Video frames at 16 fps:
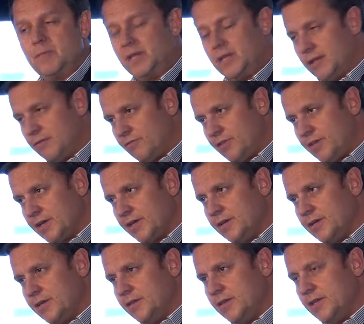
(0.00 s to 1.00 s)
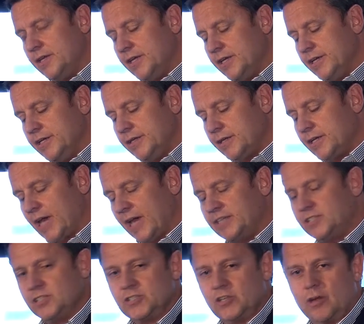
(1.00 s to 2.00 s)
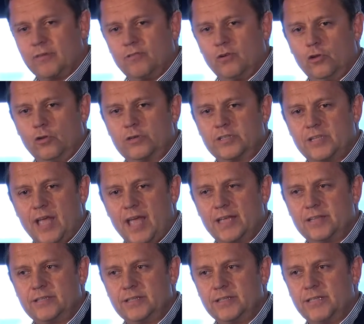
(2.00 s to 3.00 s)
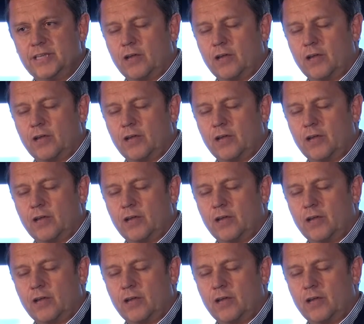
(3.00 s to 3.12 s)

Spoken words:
many of the cases I've looked at,